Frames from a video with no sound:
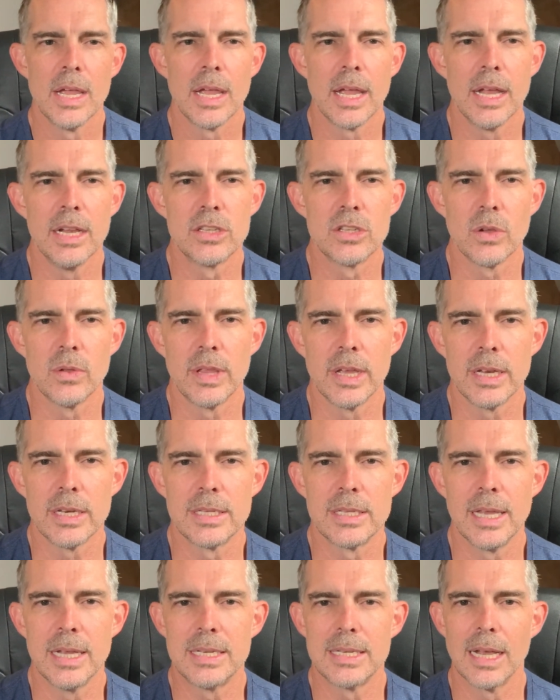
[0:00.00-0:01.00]
And so they
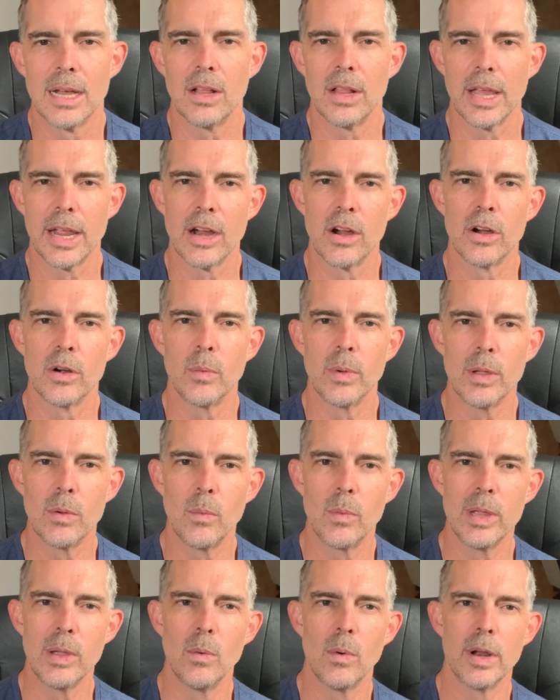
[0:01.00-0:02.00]
tell Aaron,
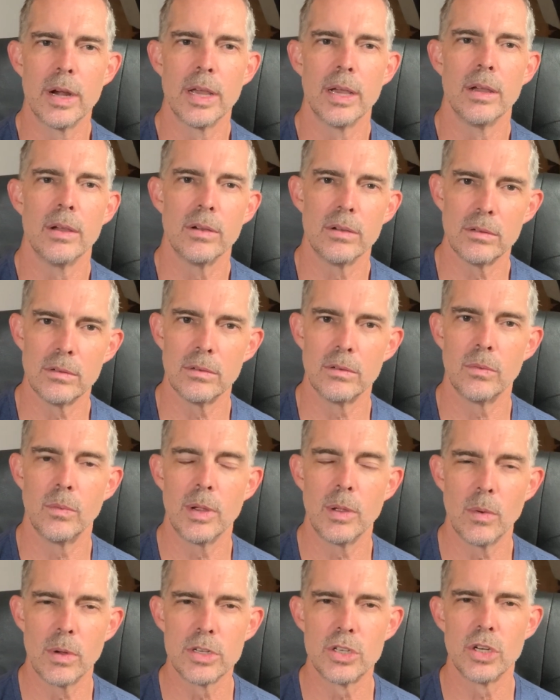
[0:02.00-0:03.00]
we want
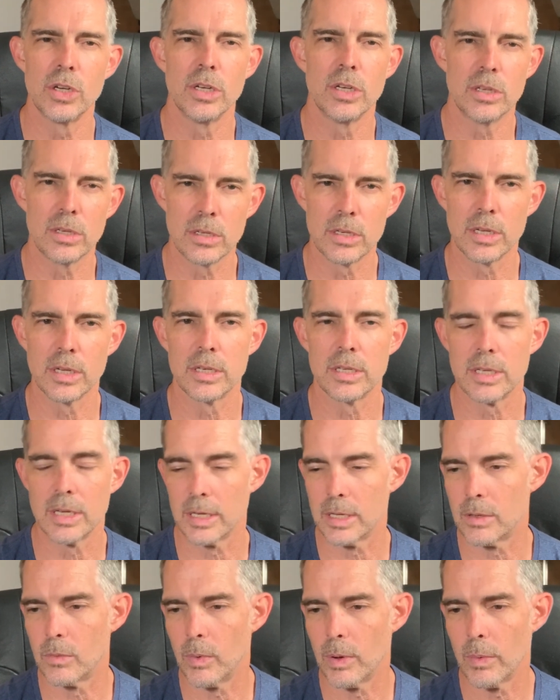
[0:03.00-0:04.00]
to
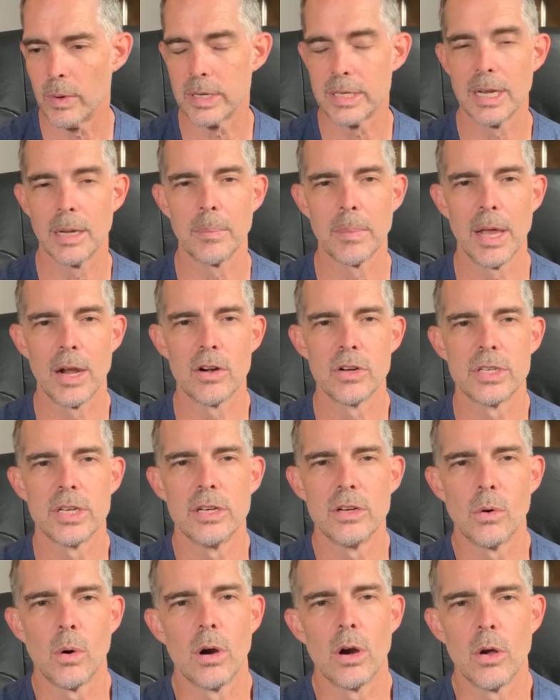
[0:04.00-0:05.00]
take matters
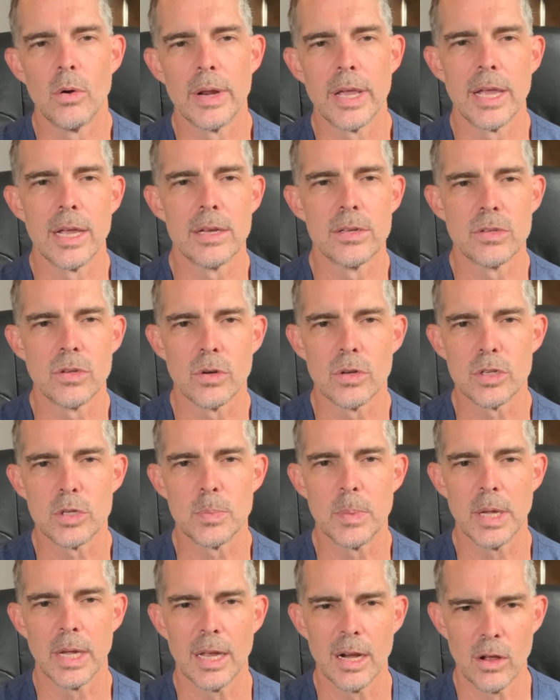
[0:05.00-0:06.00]
into our own hands, so to
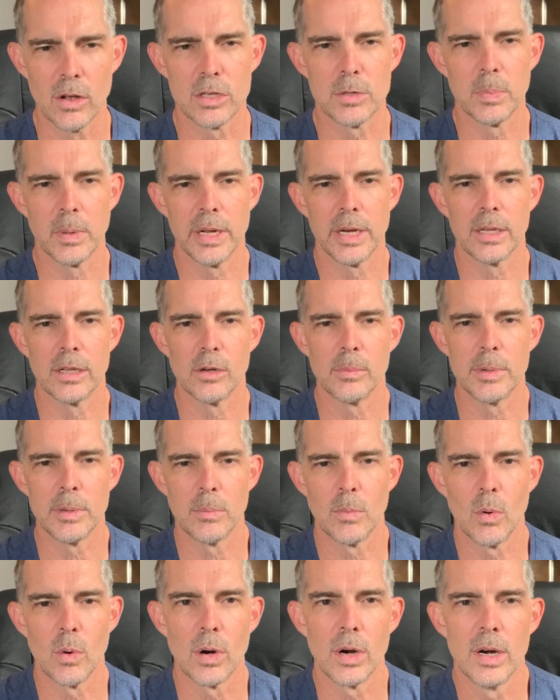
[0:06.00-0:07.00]
speak. And I'll explain a little
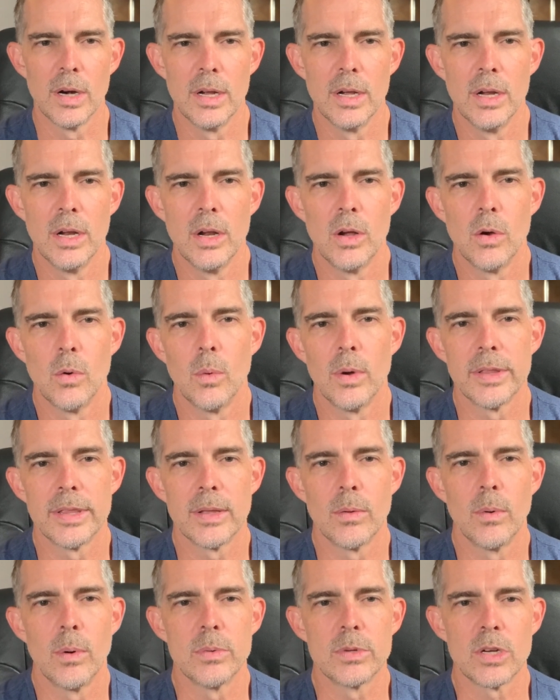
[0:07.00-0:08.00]
bit more
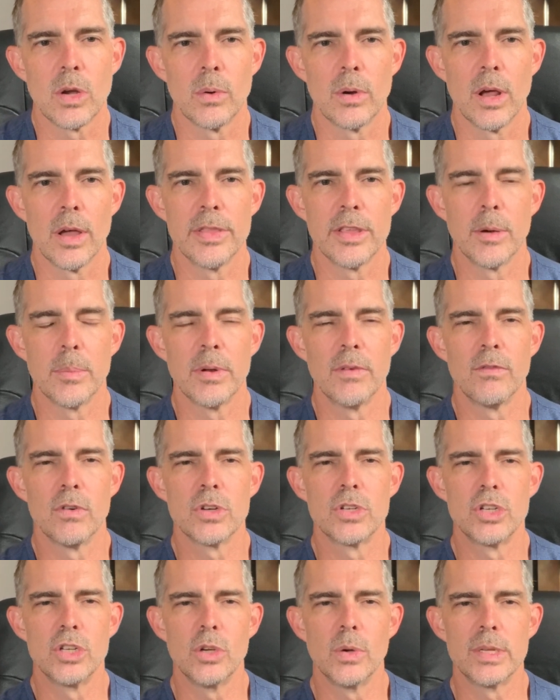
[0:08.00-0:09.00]
what was going on there. But in
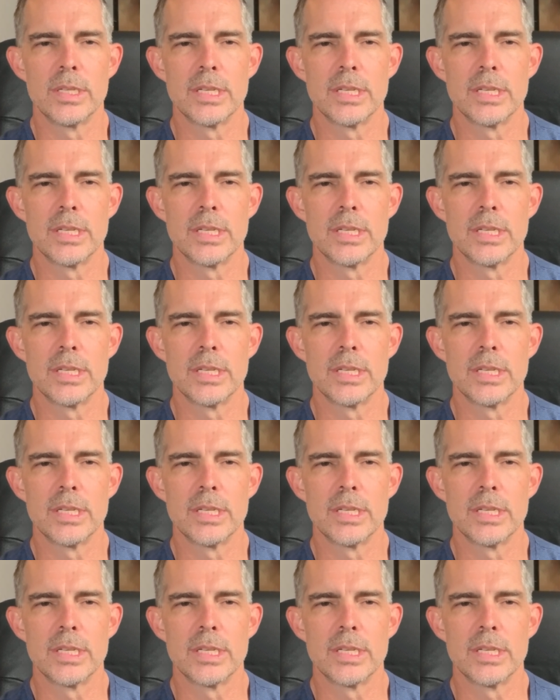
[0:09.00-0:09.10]
verse 2,